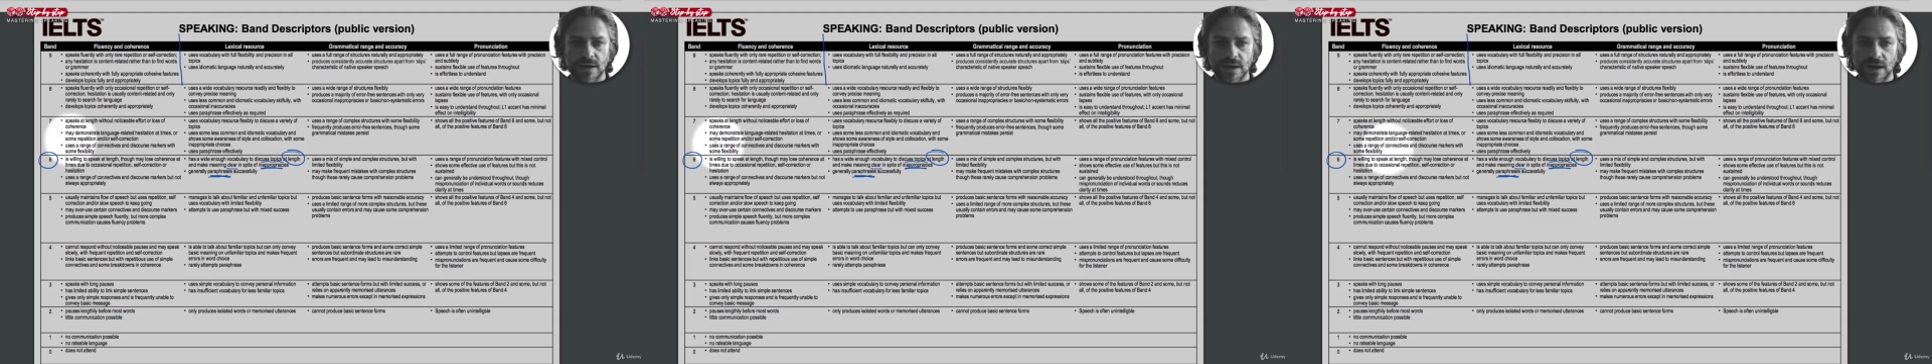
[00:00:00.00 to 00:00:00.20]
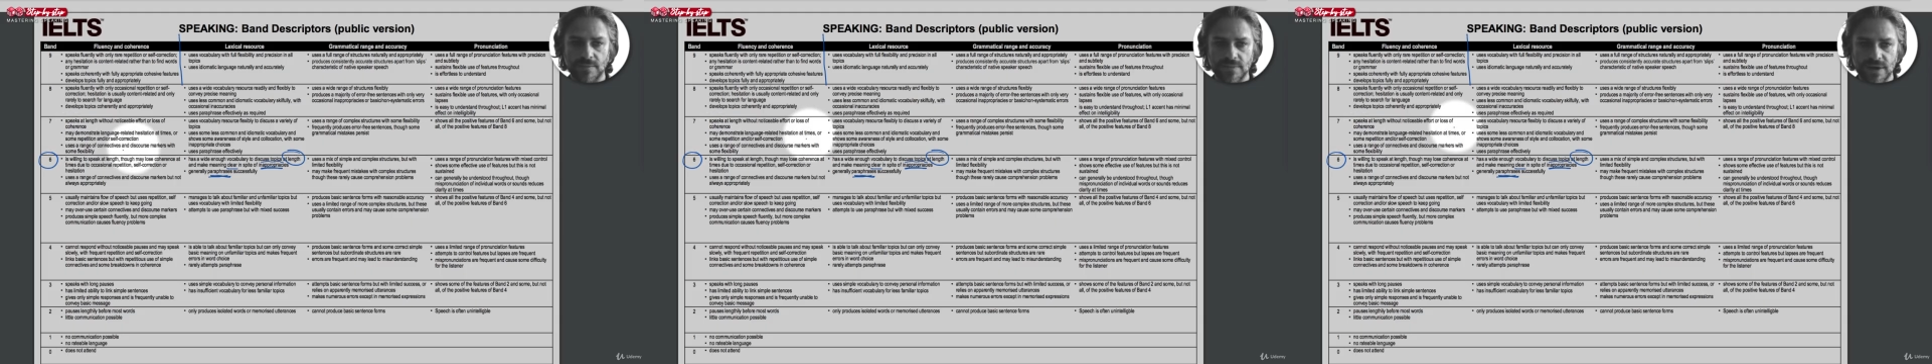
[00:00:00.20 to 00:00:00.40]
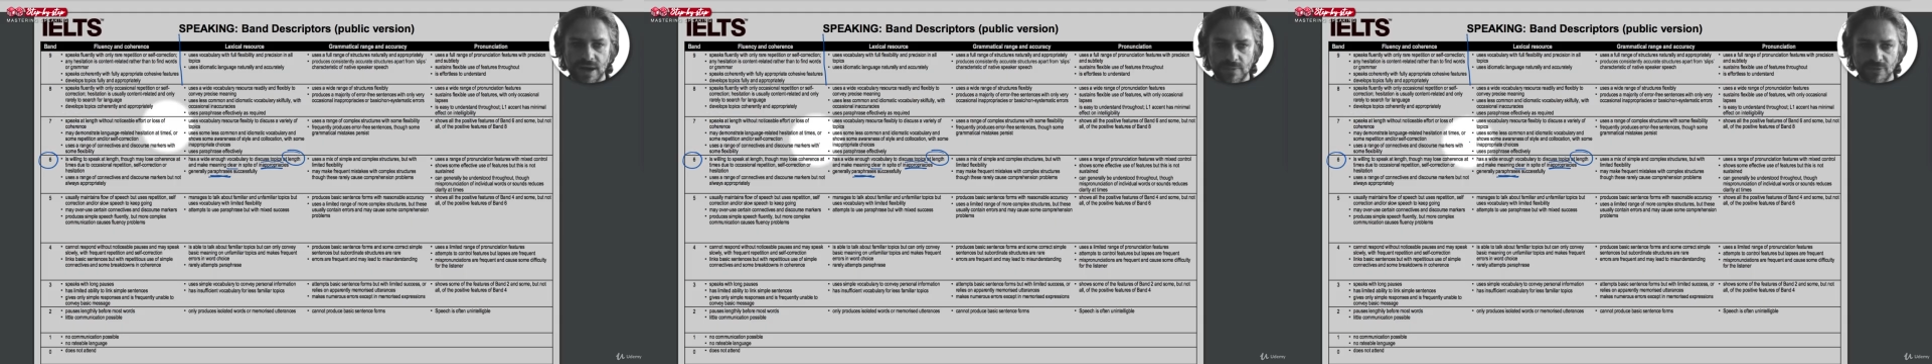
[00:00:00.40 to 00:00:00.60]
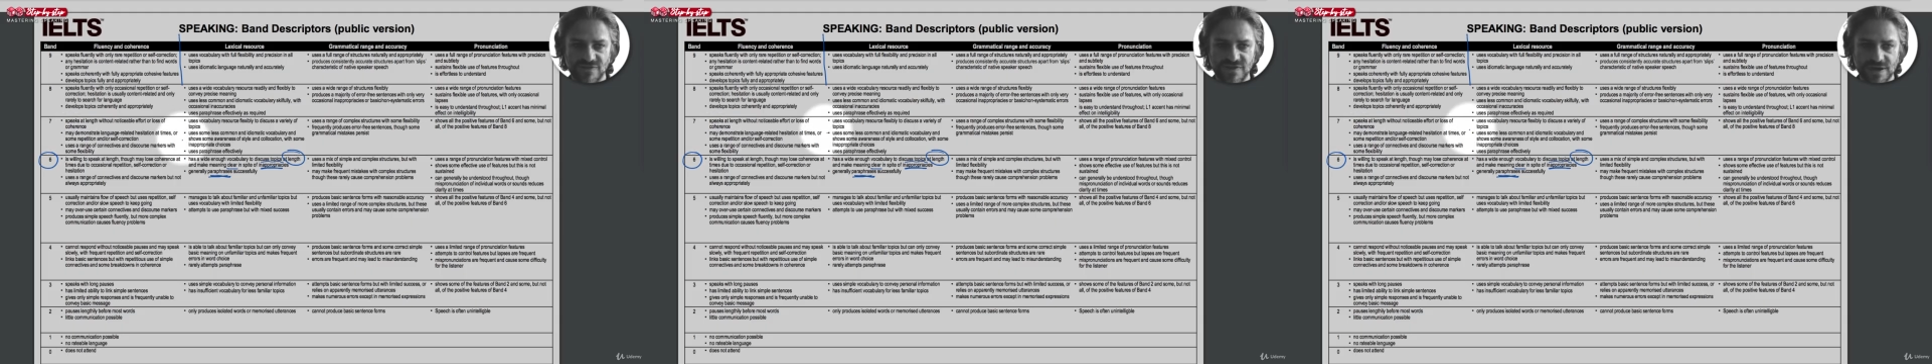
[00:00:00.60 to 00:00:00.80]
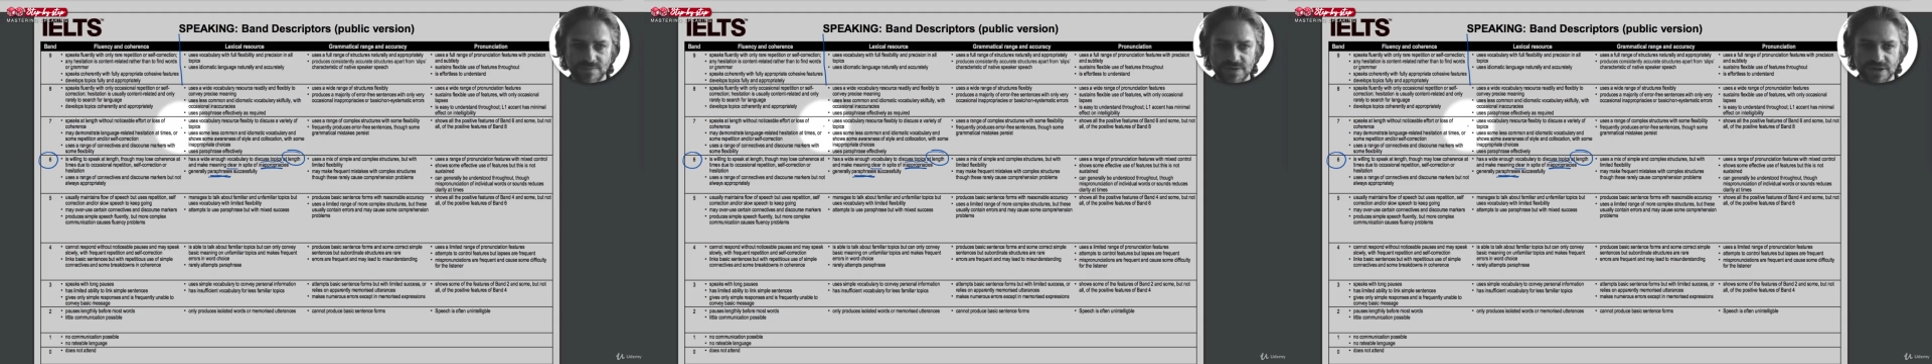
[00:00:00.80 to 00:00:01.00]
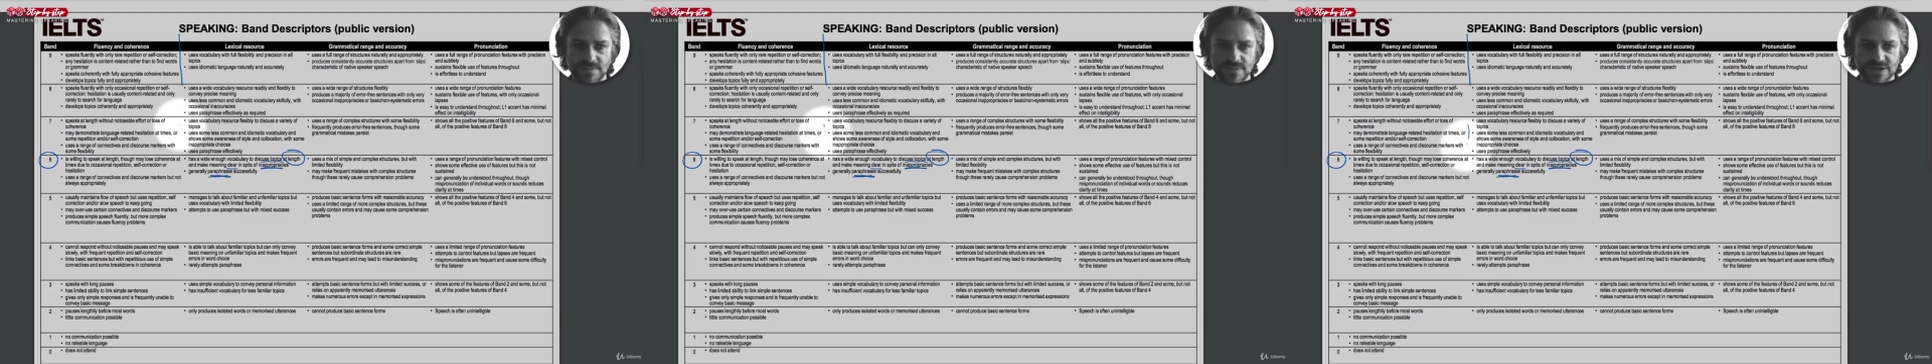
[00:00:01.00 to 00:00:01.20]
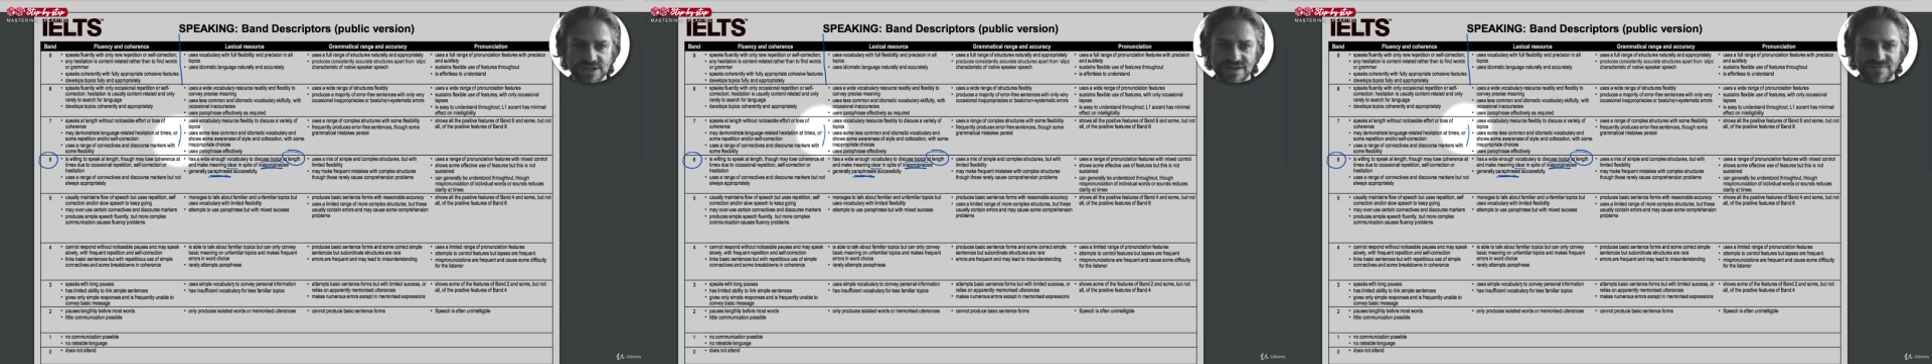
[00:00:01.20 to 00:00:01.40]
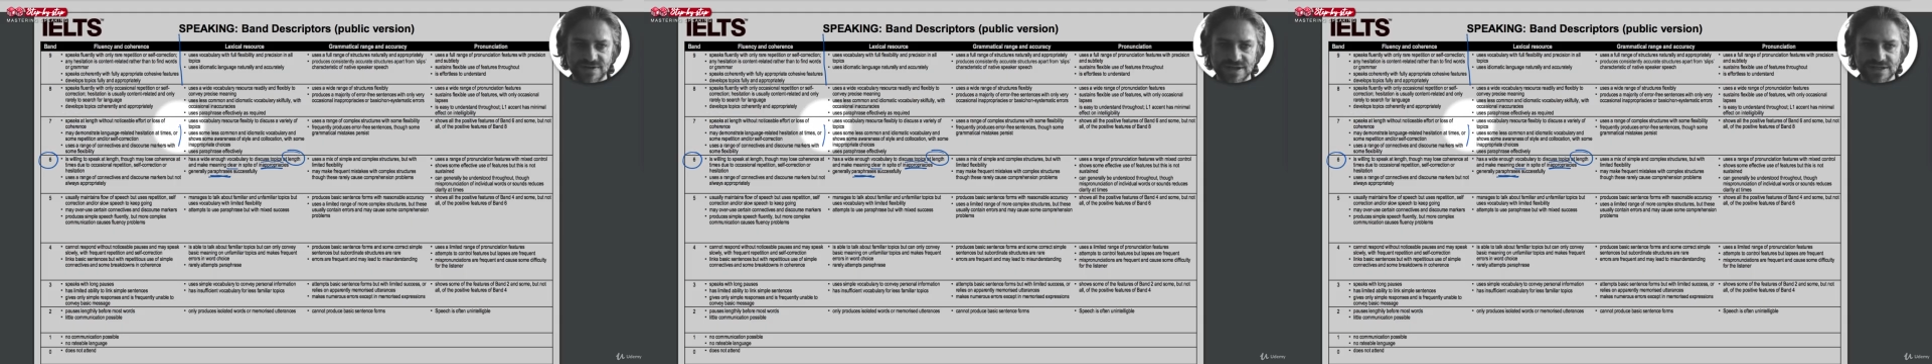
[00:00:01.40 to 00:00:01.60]
Now, moving up to number
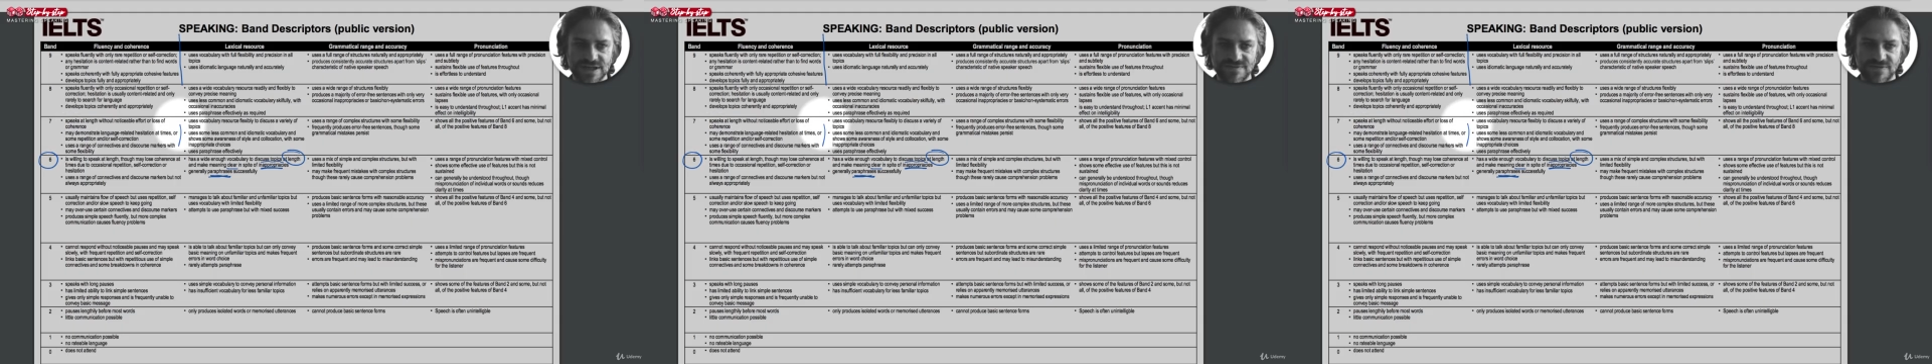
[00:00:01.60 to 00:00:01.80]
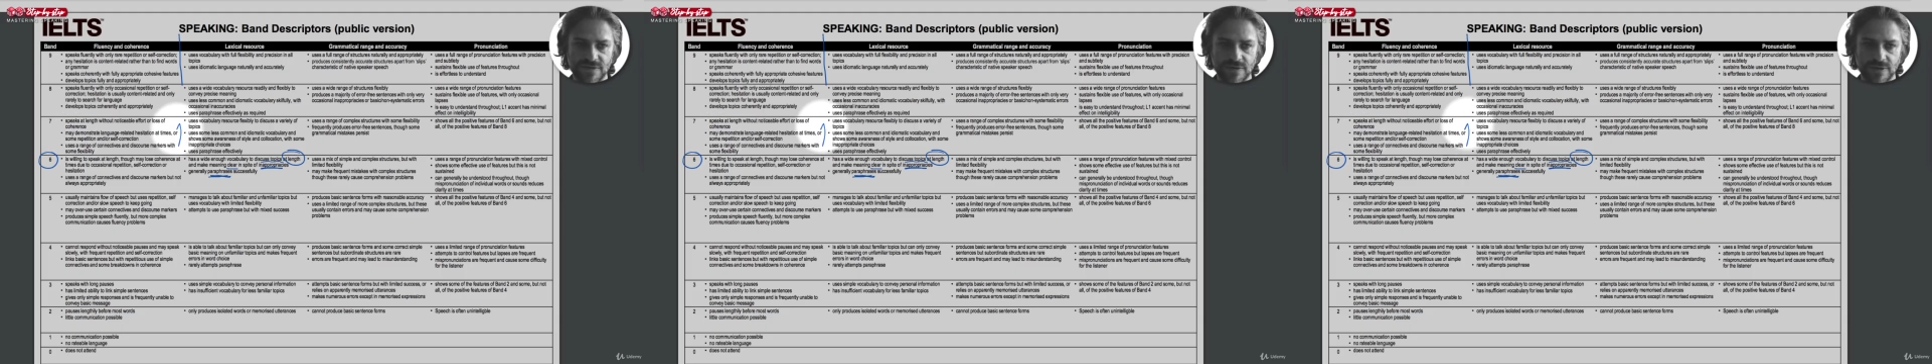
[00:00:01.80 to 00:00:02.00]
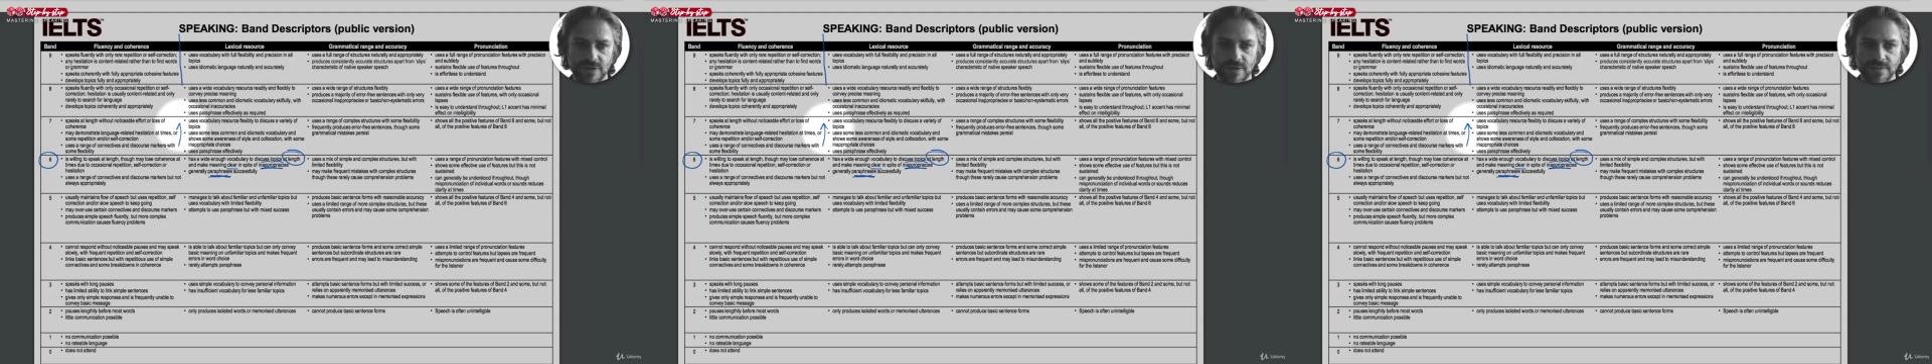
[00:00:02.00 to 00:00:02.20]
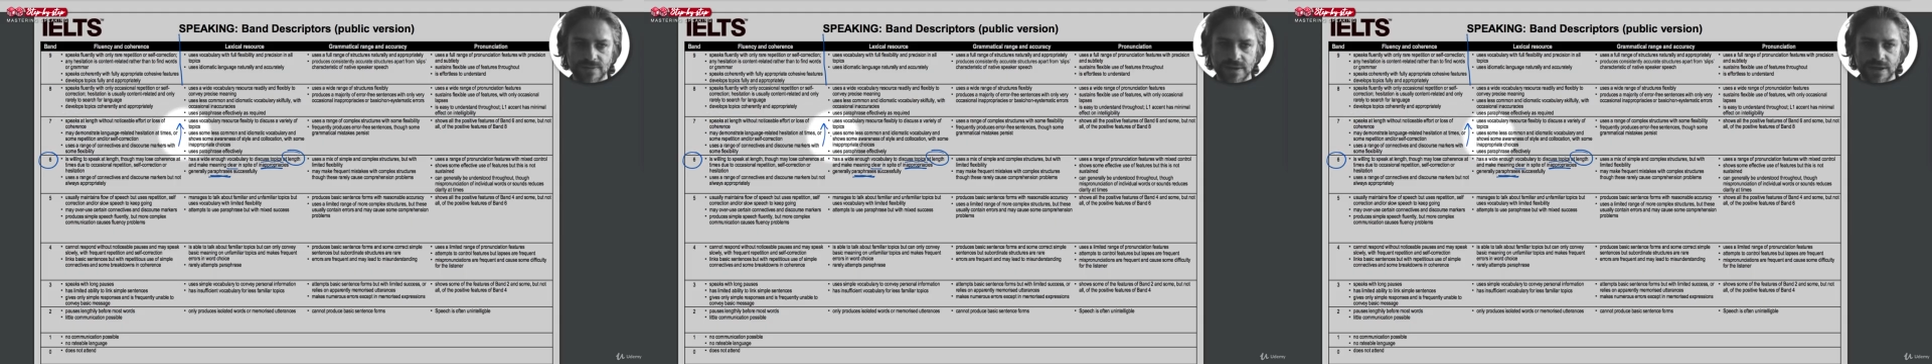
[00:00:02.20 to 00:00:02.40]
7, let's have a look.